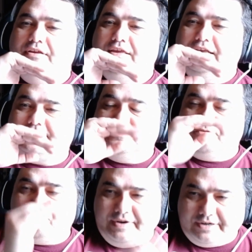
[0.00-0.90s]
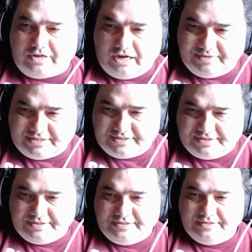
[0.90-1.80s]
He had some great
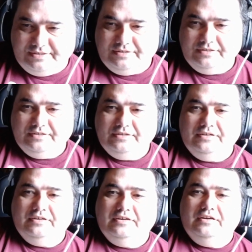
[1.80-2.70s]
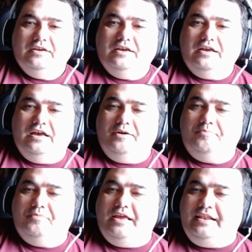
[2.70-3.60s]
comics.
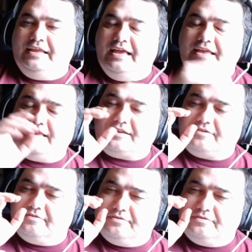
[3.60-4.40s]
And he had that